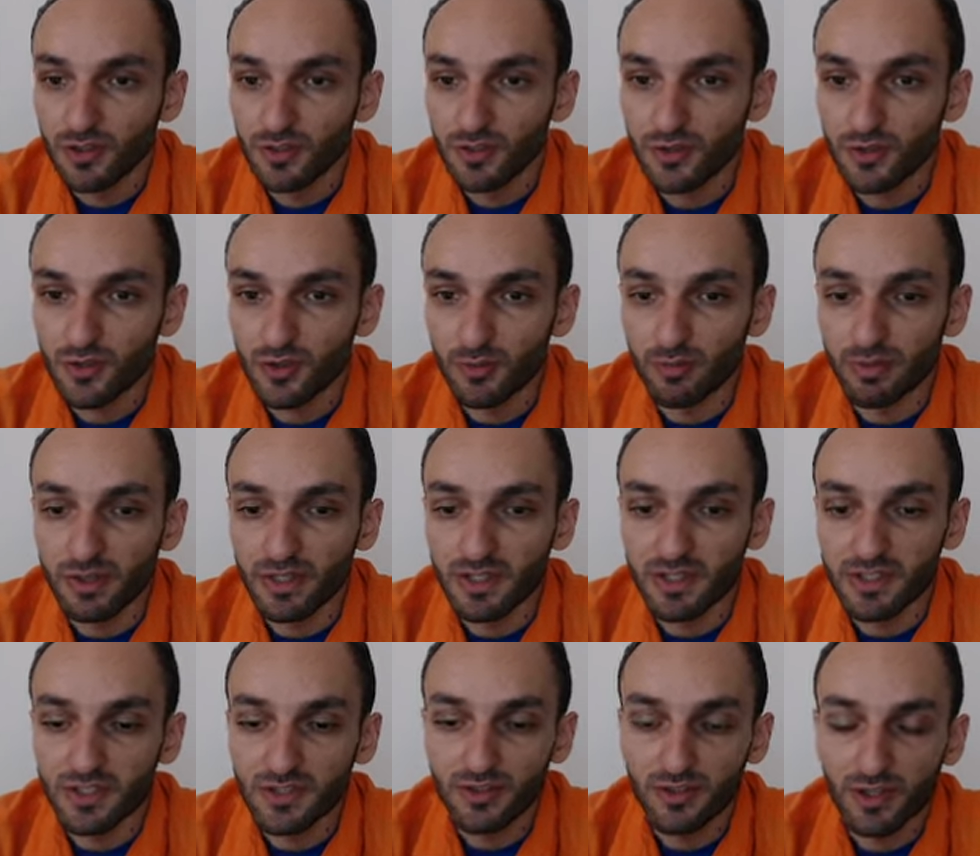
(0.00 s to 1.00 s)
So
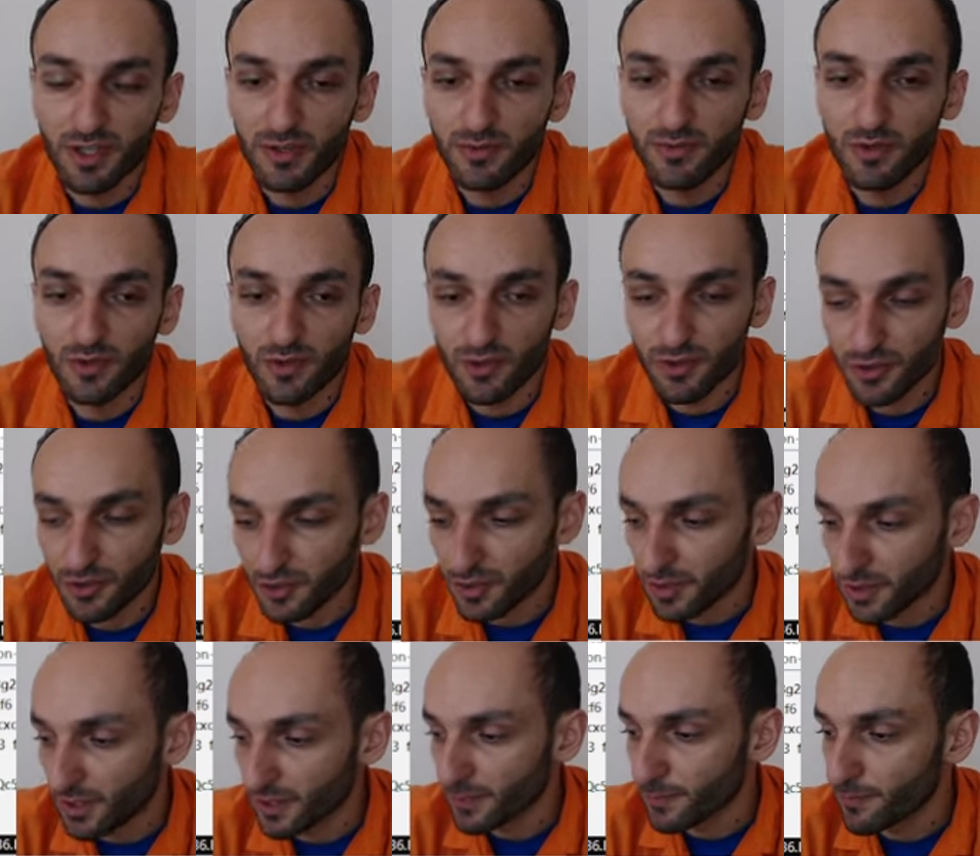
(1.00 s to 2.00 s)
please leave your
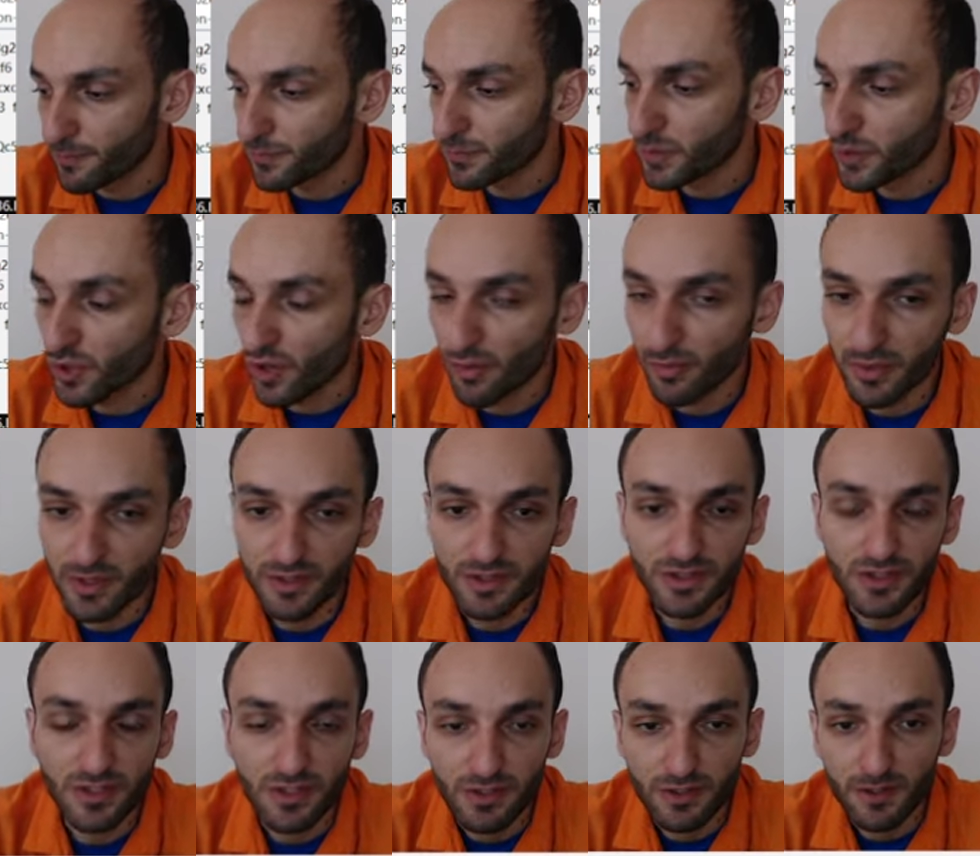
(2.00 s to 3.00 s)
uh,
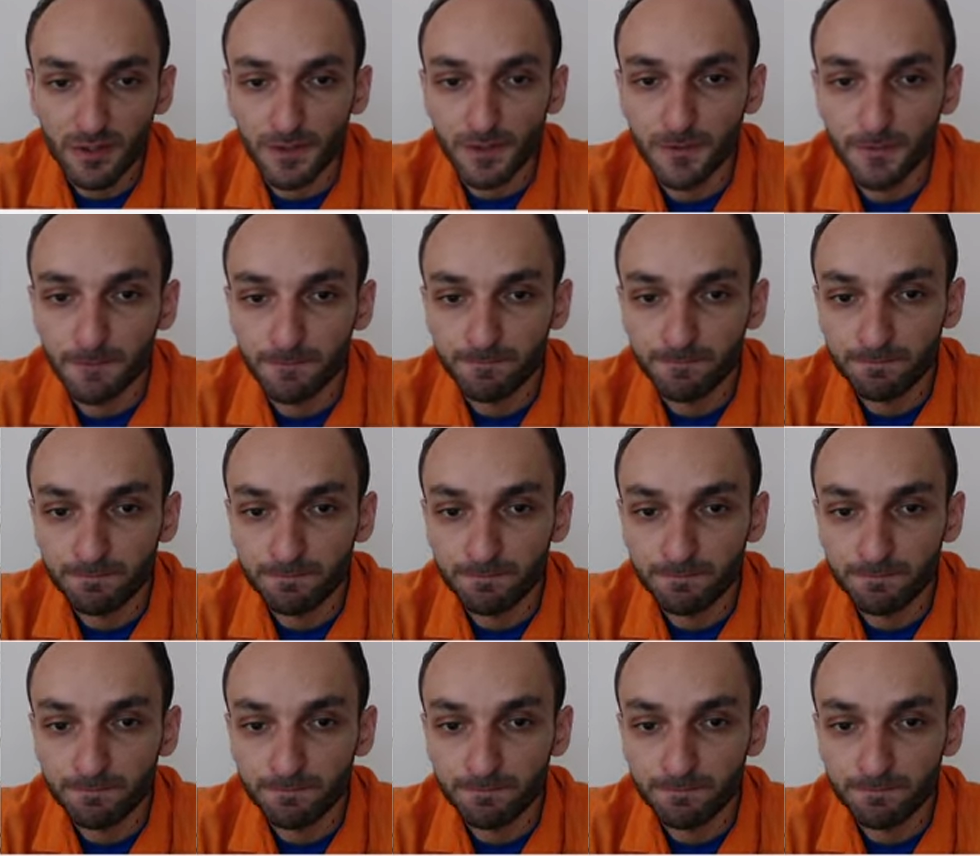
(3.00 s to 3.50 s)
comments. Uh,